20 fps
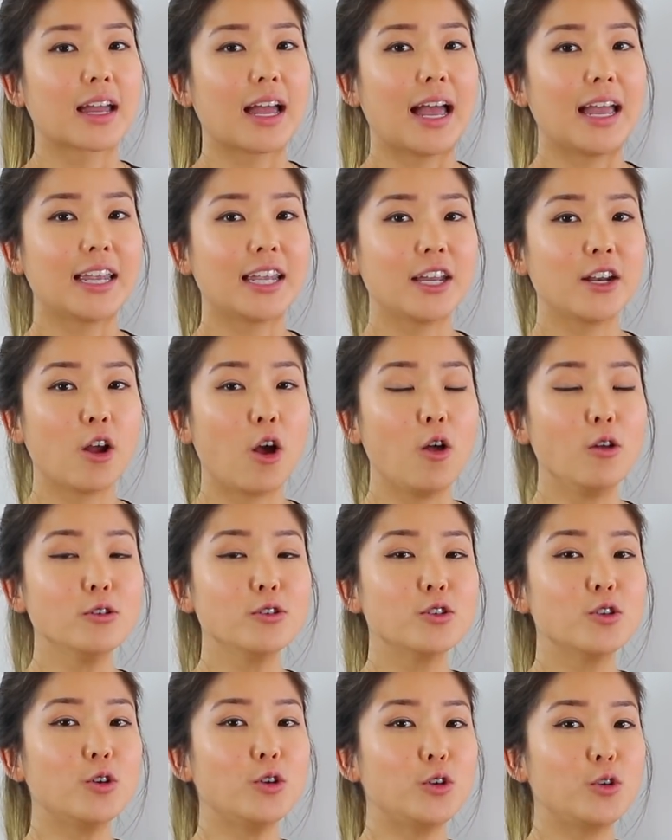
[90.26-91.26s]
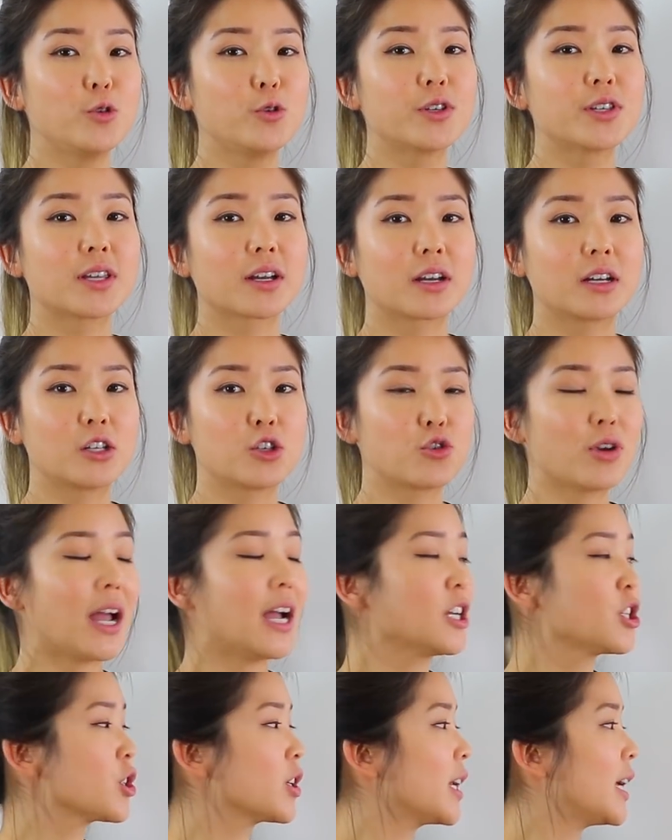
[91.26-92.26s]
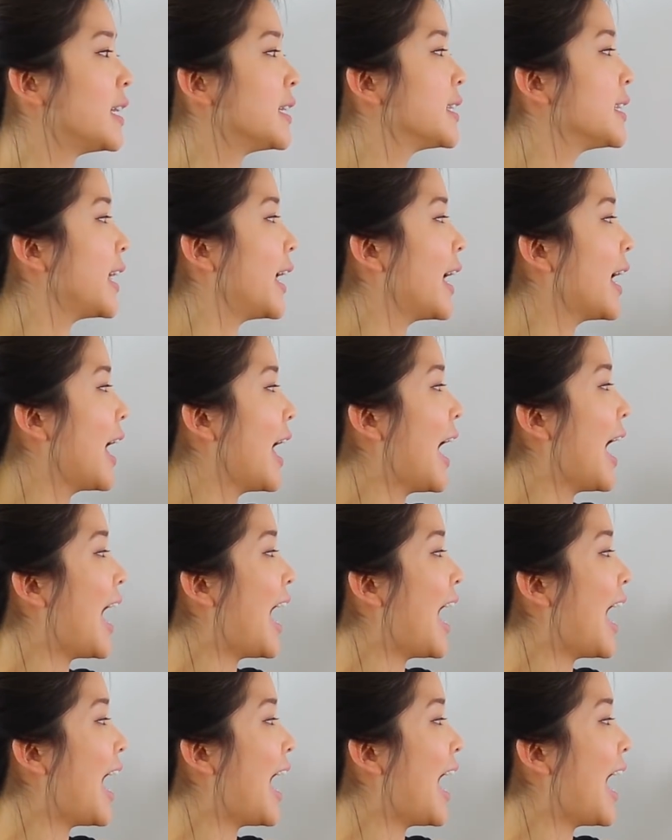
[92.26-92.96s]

I can also use the contraction and say,